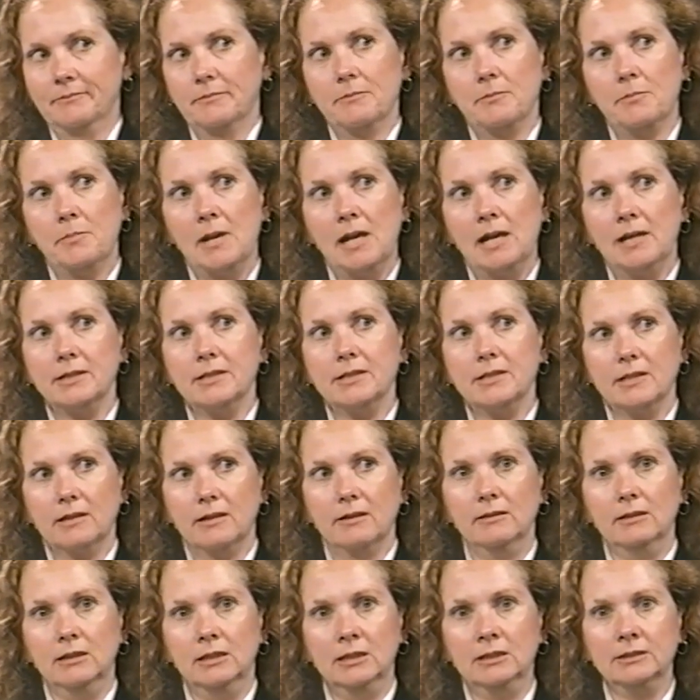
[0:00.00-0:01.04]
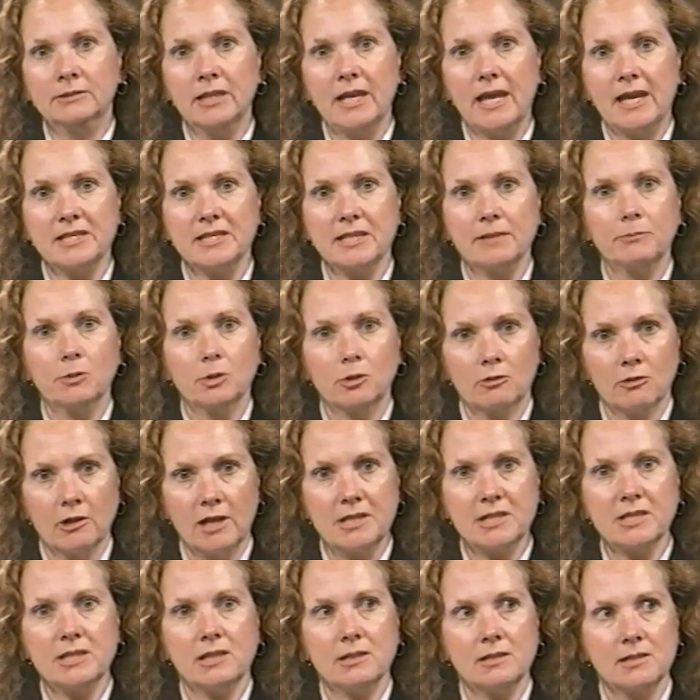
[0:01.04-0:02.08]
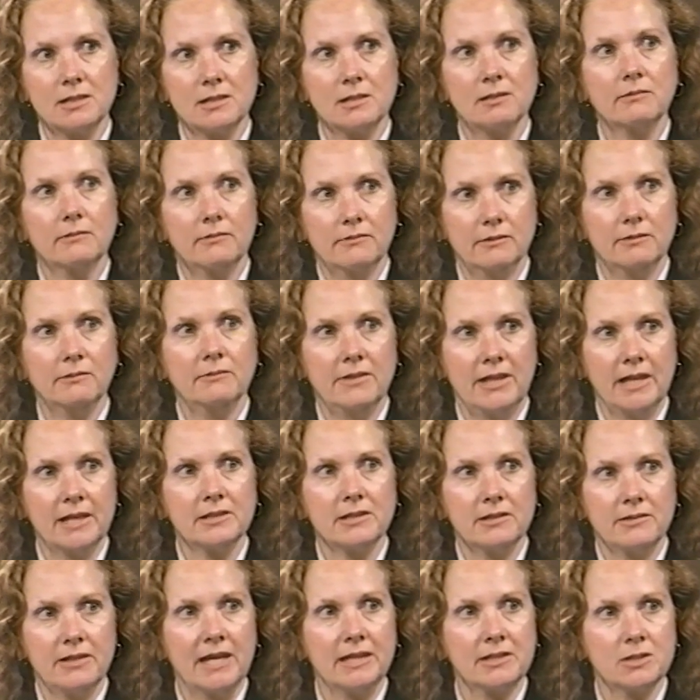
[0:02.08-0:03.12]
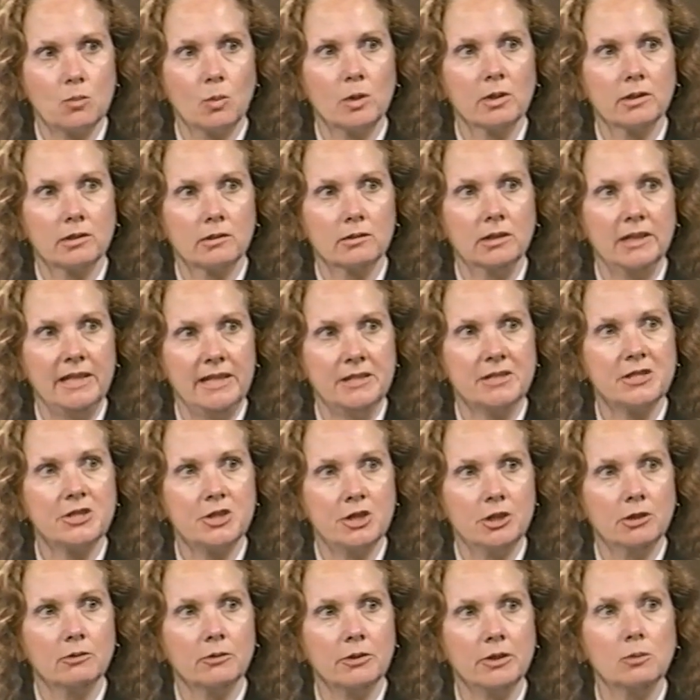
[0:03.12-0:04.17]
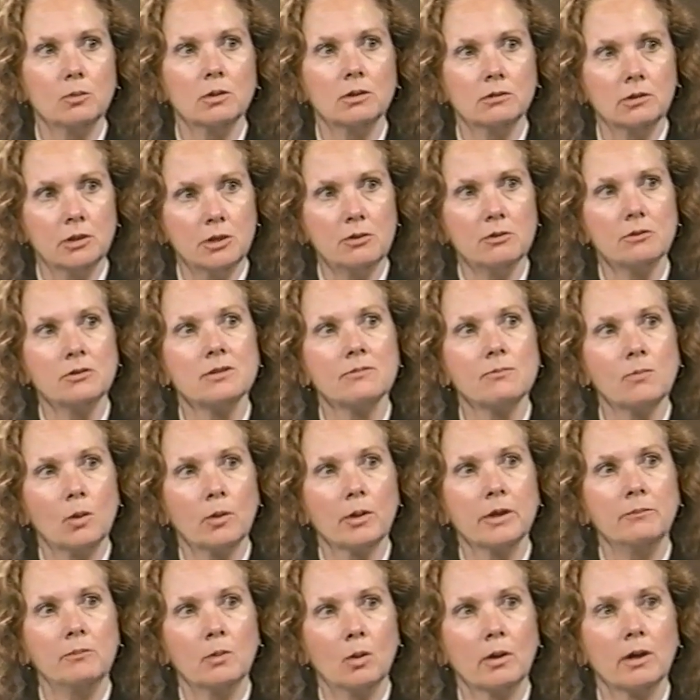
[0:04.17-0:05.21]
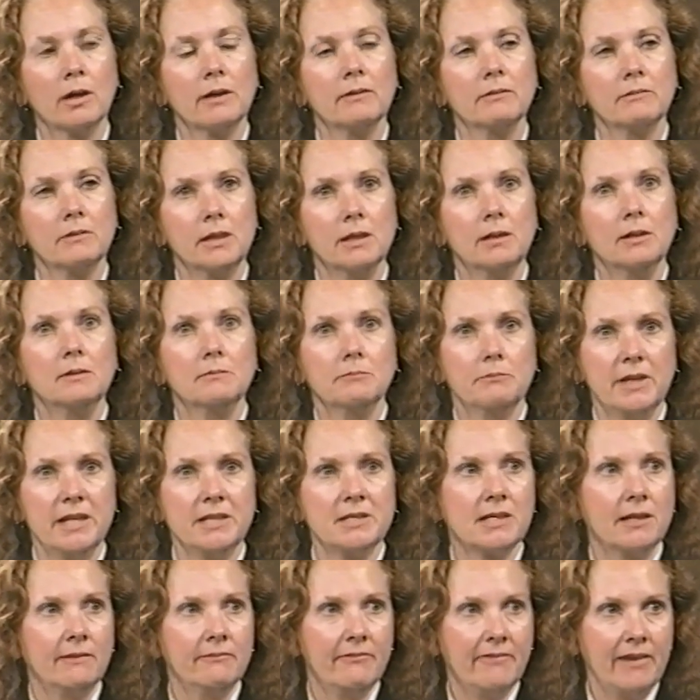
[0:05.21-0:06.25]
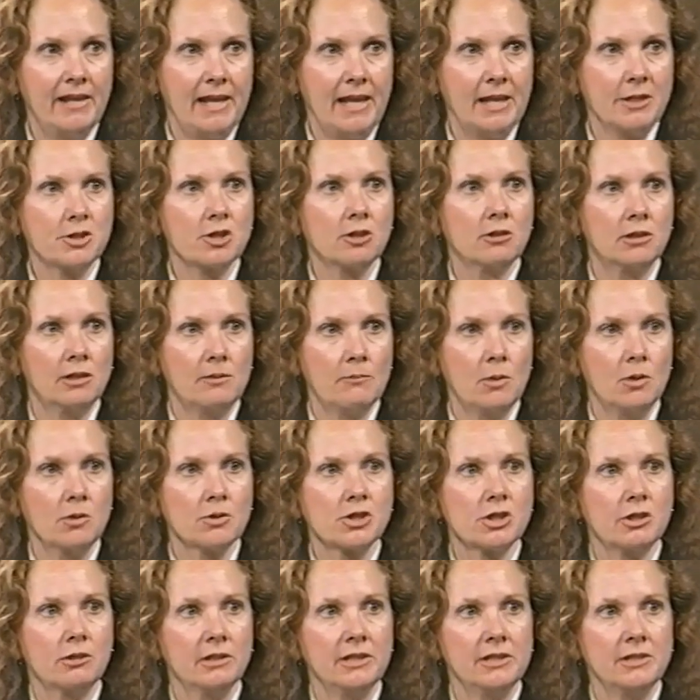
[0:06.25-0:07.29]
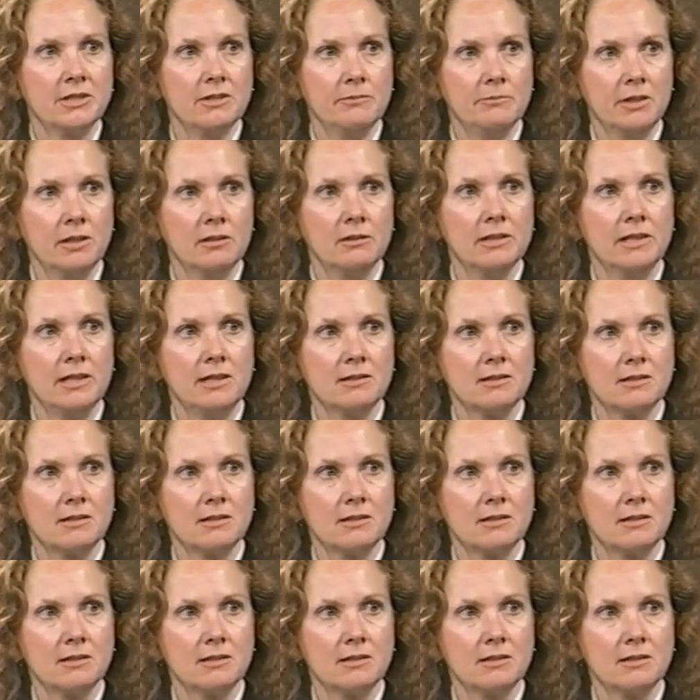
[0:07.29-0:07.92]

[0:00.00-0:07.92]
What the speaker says: But as it progresses, that's where it leads to. You will lose more and more based on financial and emotional instabilities.